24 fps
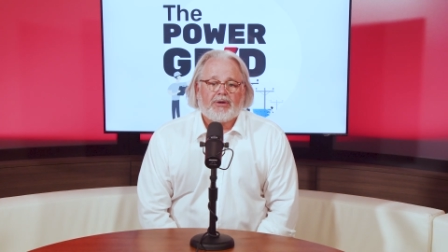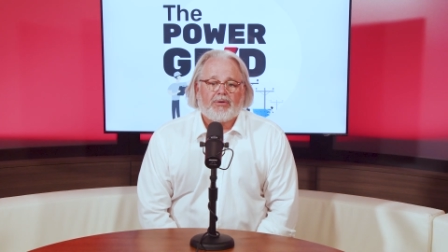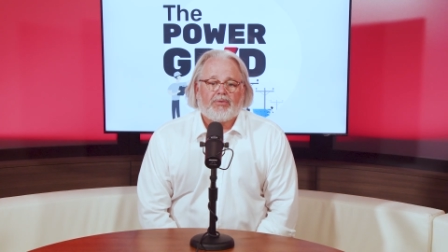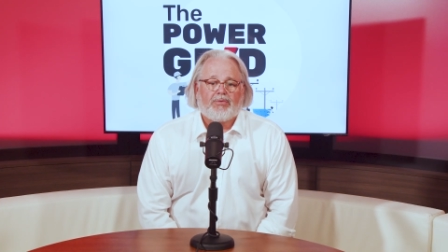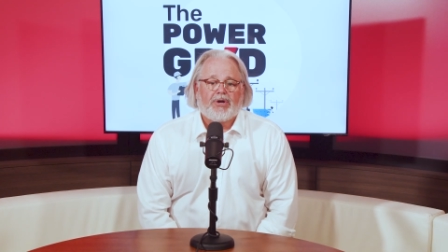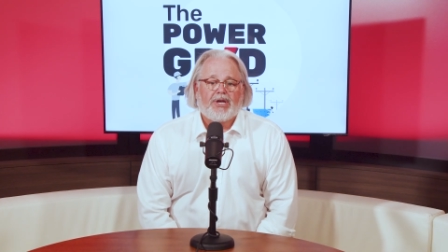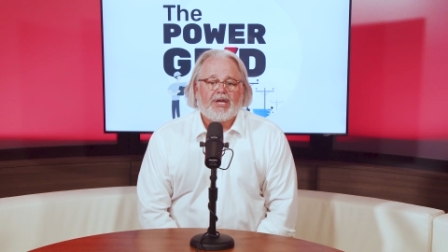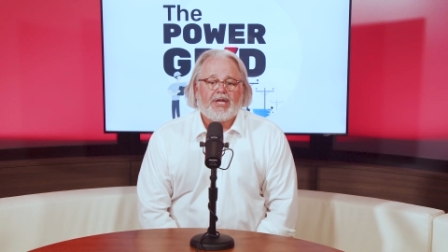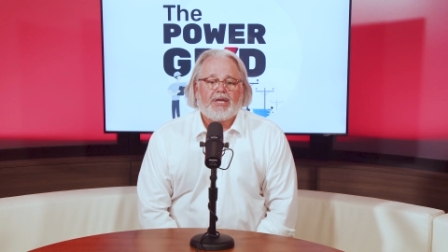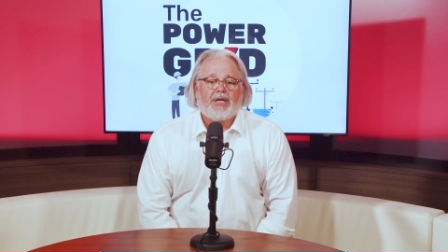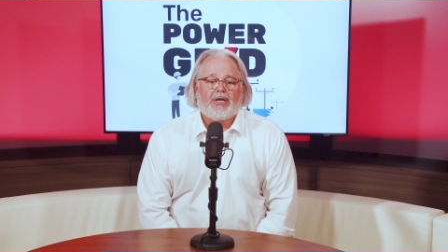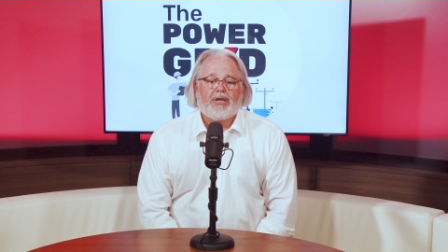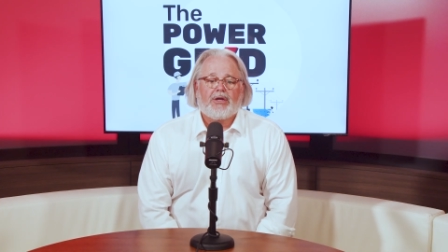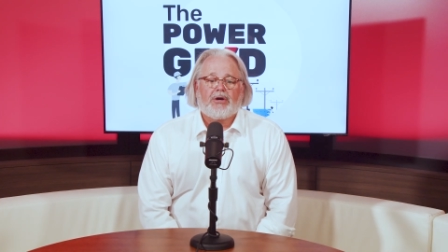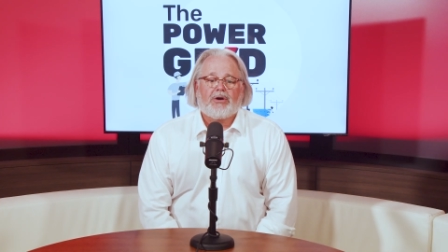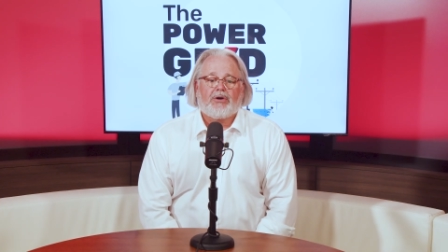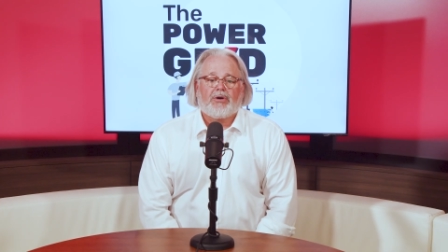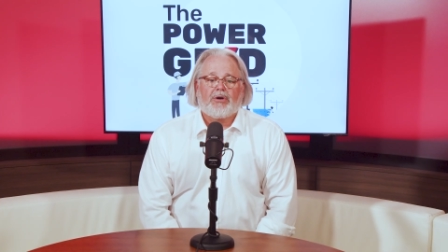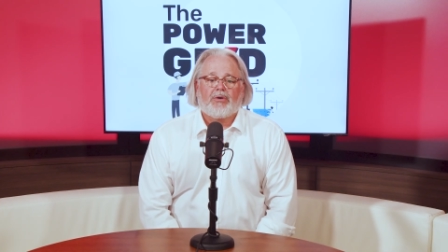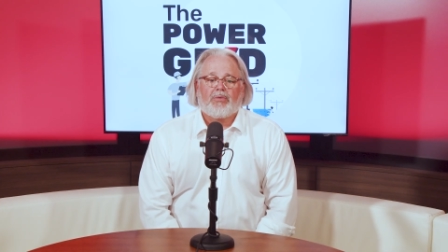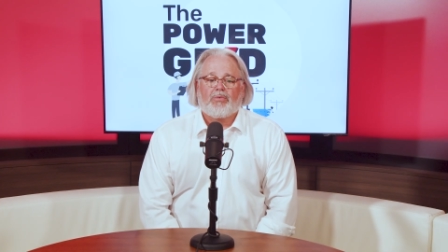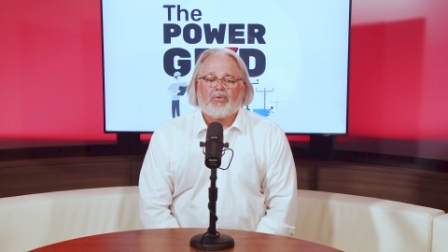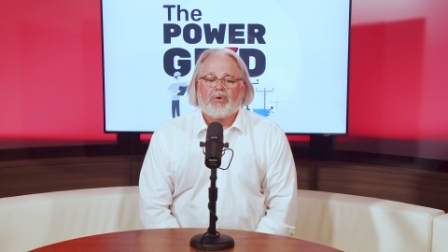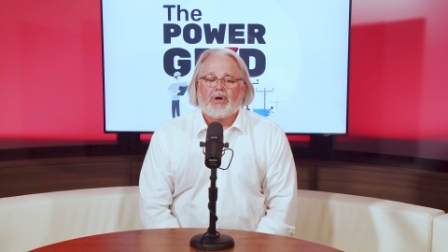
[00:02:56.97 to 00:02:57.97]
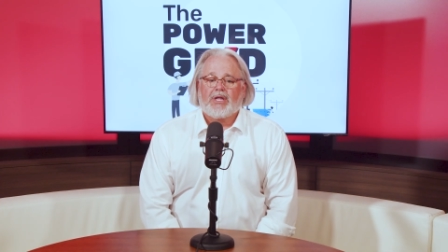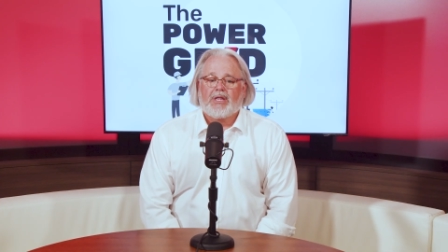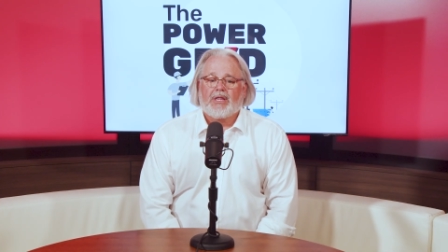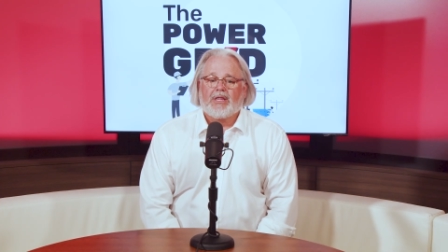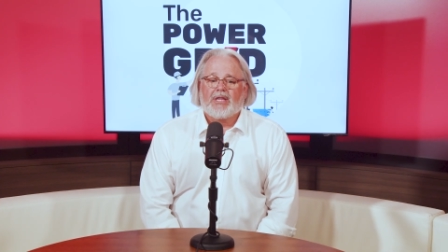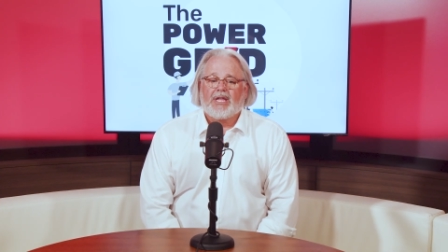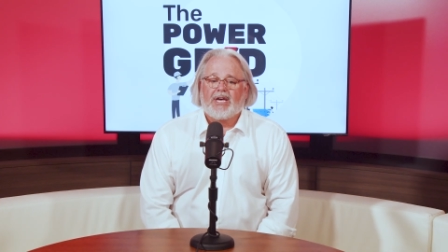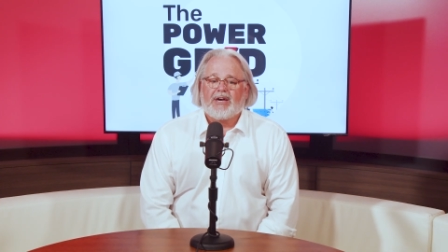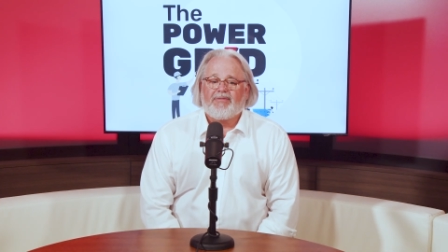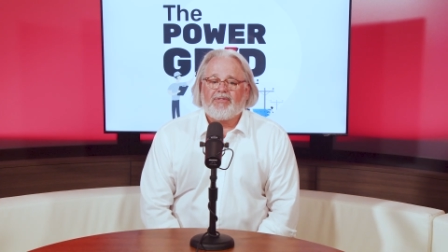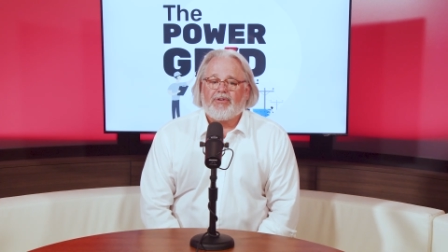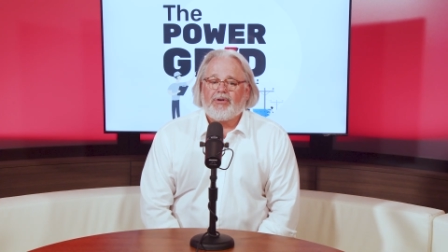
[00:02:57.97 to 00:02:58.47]
We didn't know at what
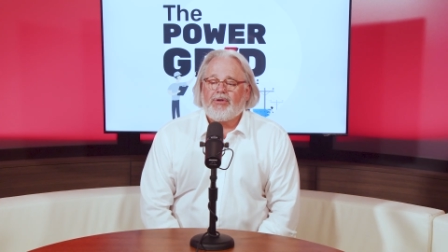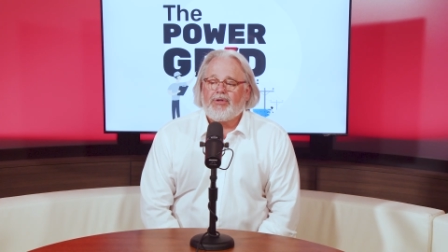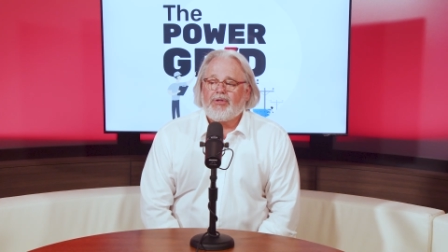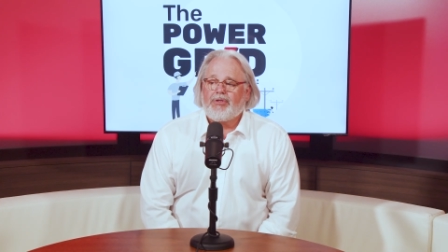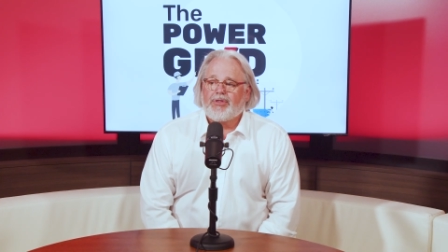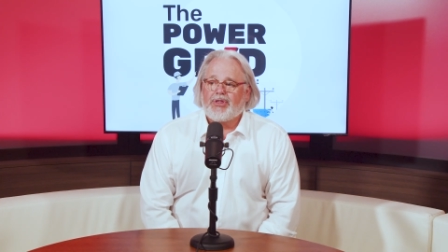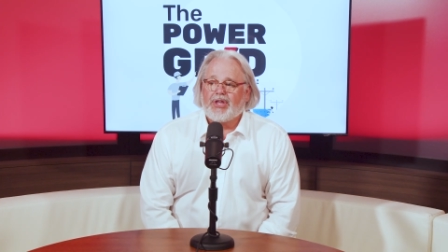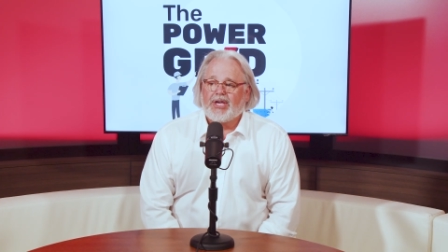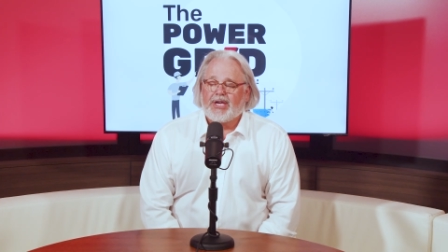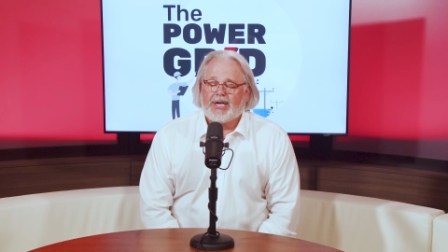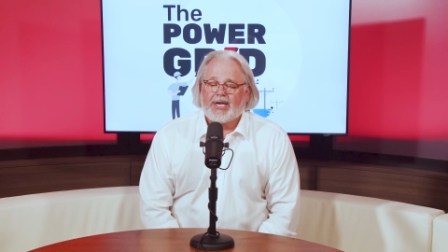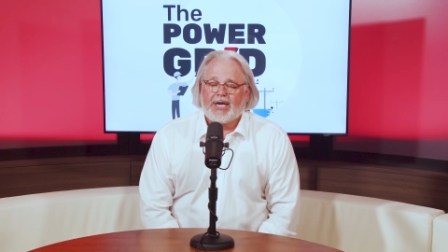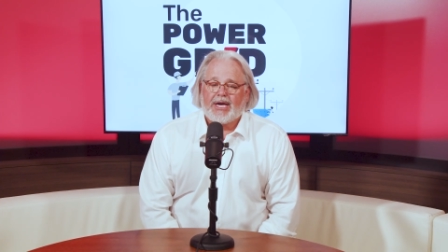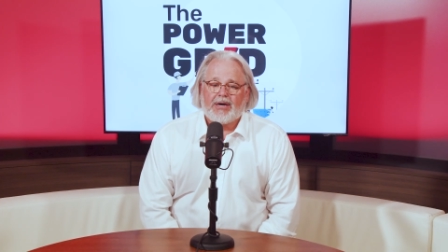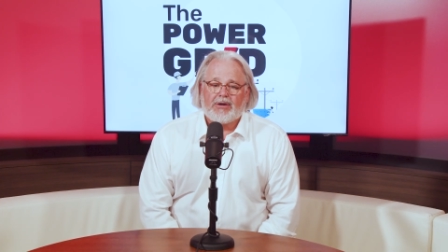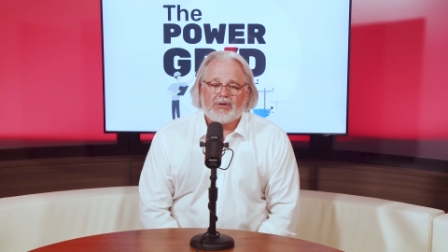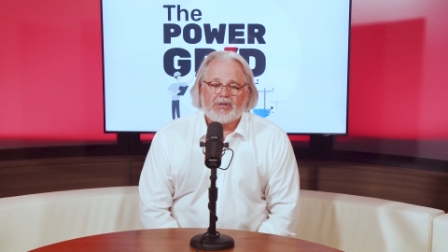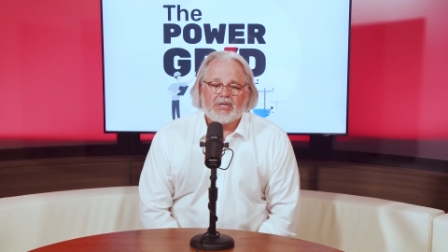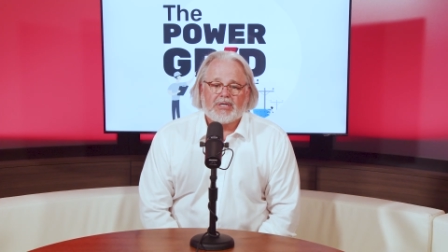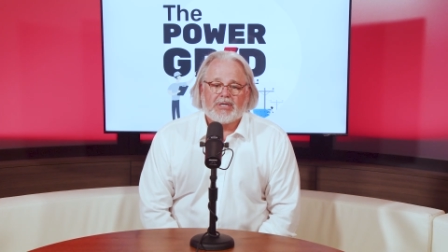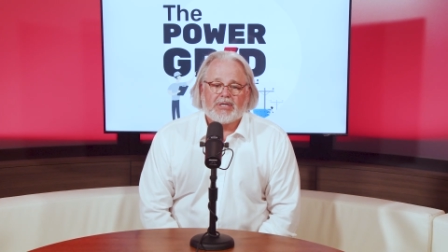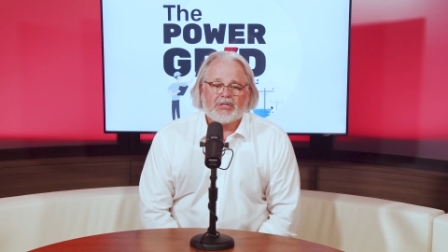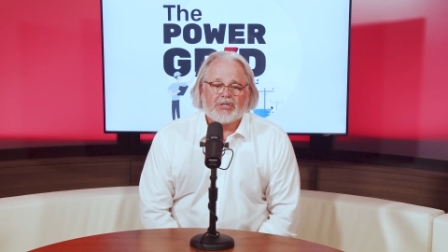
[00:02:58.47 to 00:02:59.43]
level they counted